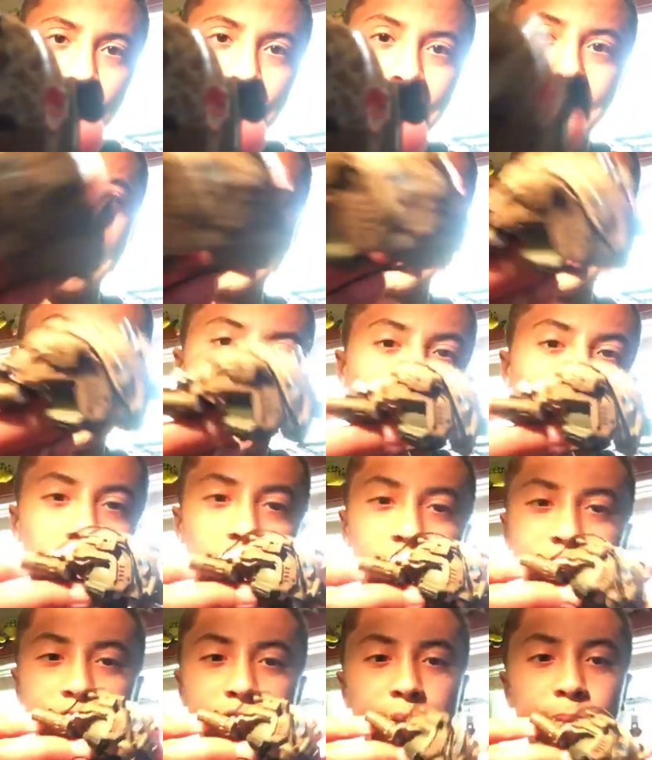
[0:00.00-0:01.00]
And it's
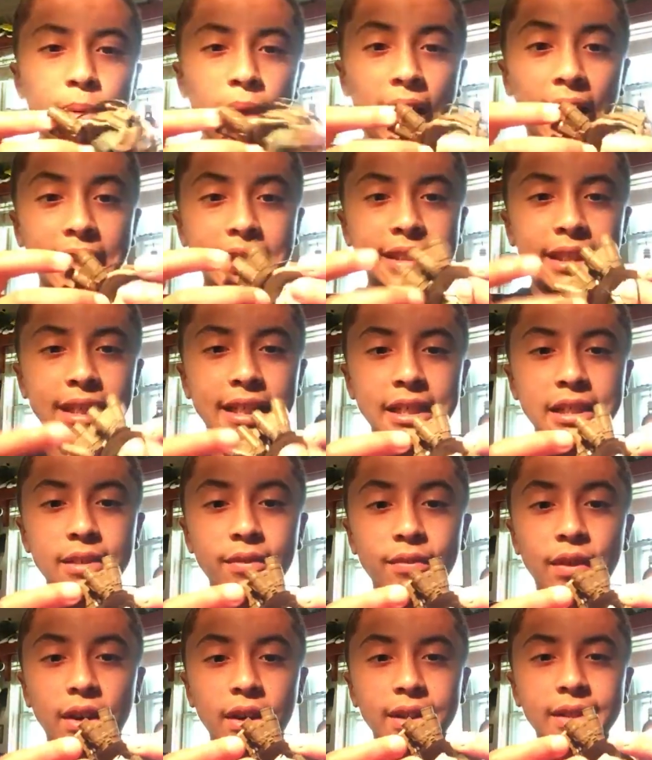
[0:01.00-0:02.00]
not a cheap plastic. It's
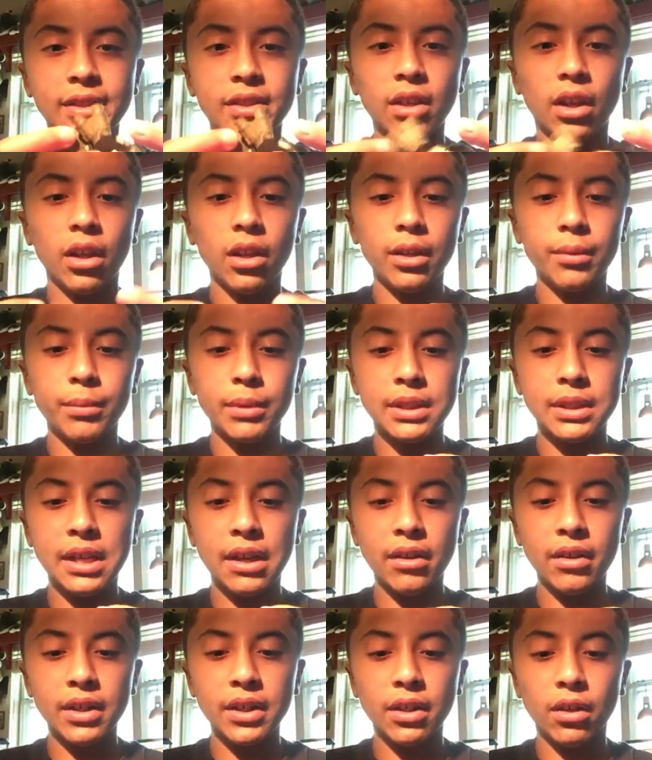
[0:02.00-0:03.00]
a very solid
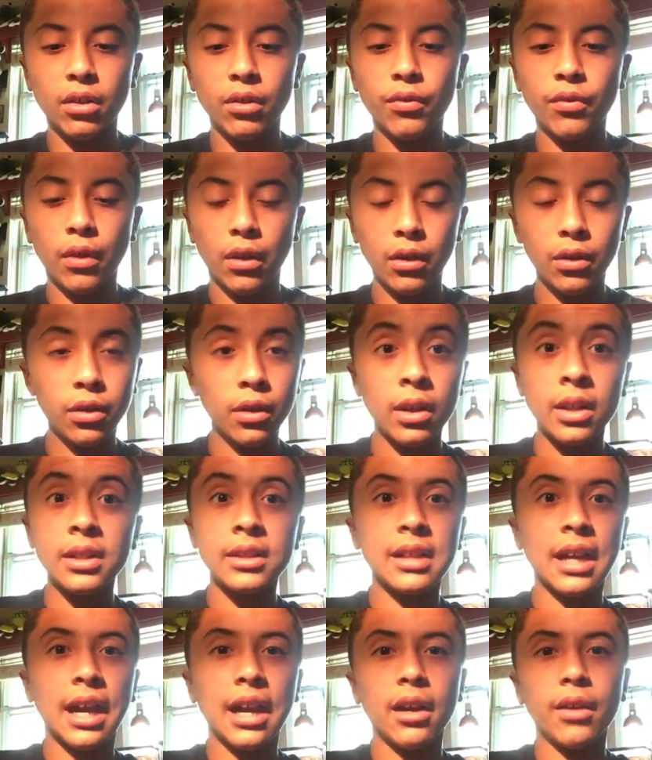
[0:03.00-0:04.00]
material for the
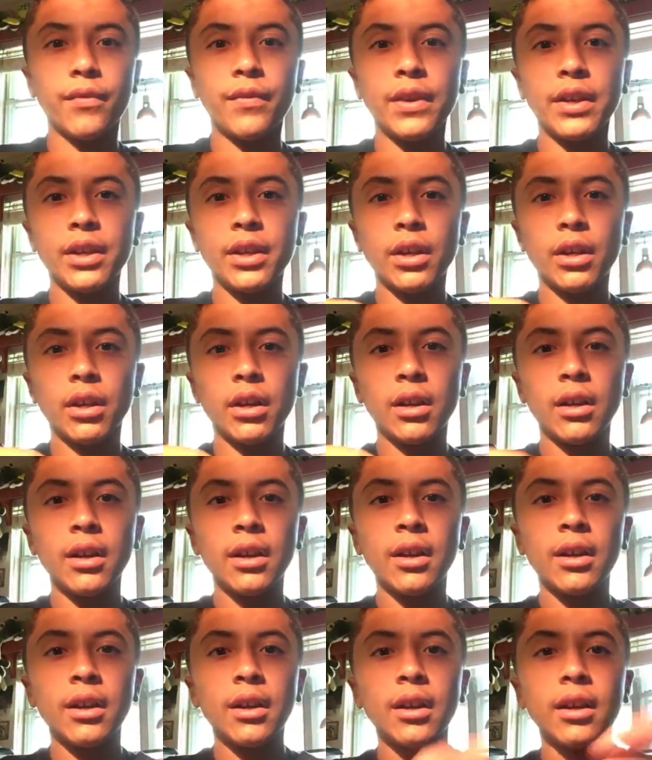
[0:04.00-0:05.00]
entire figure
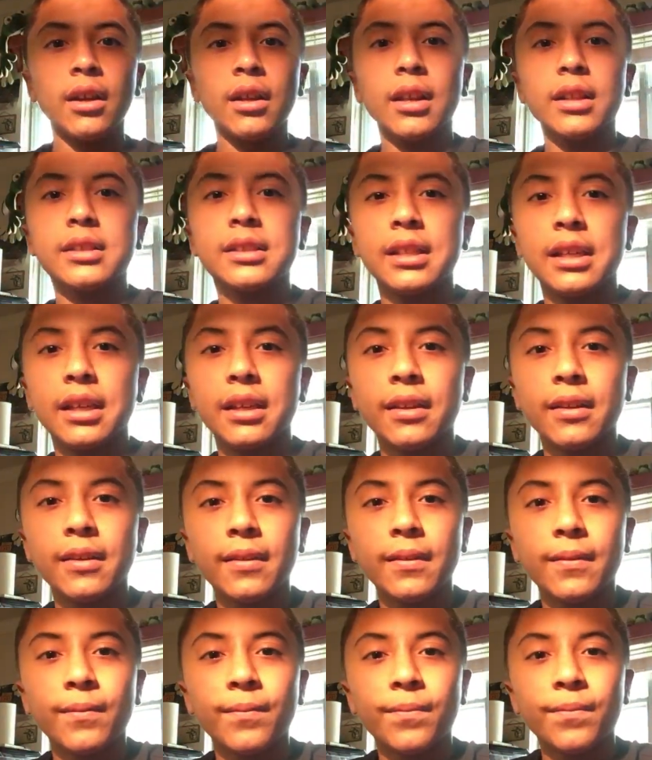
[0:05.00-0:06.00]
see.
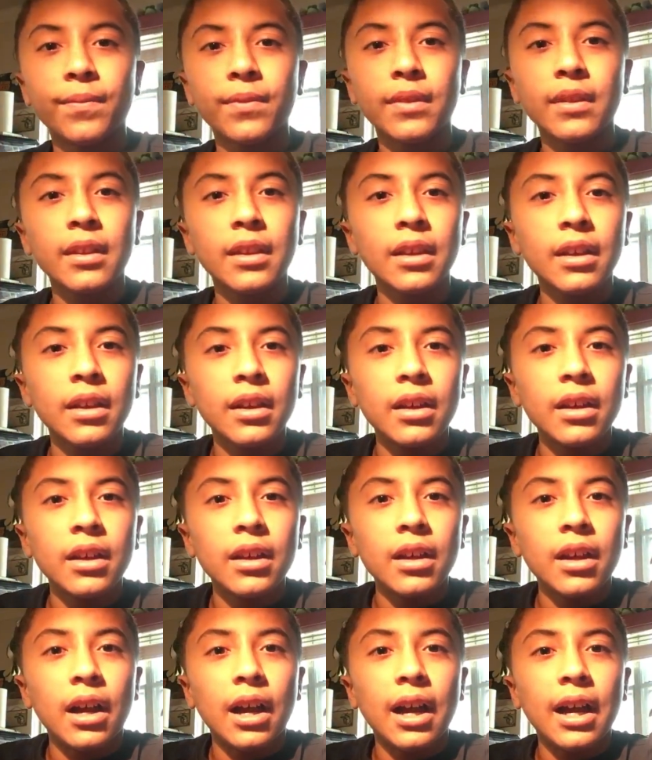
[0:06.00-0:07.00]

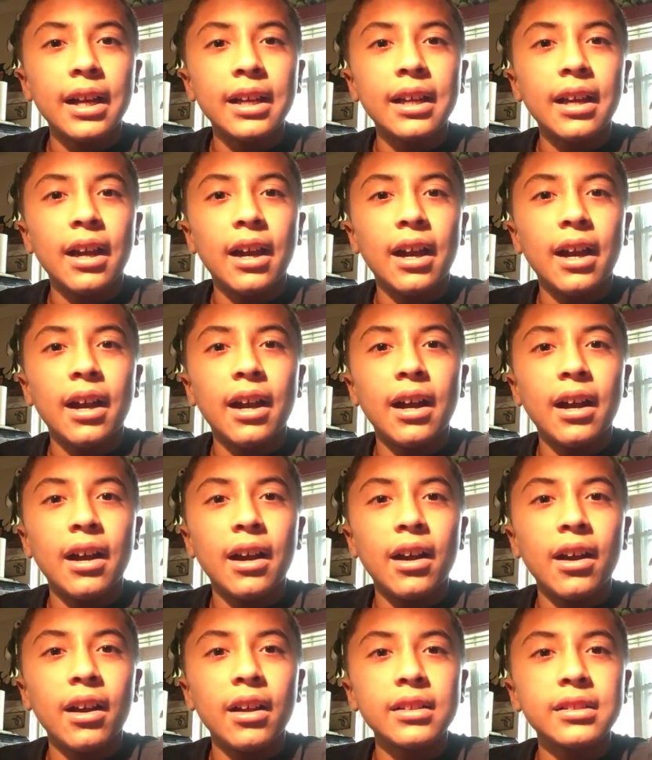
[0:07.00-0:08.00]
I, uh,
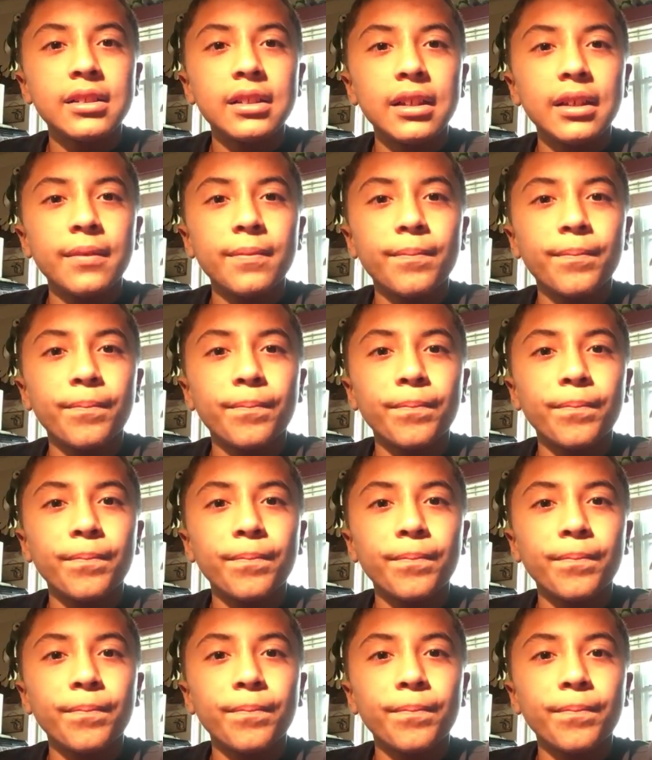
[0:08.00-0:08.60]
ah, see.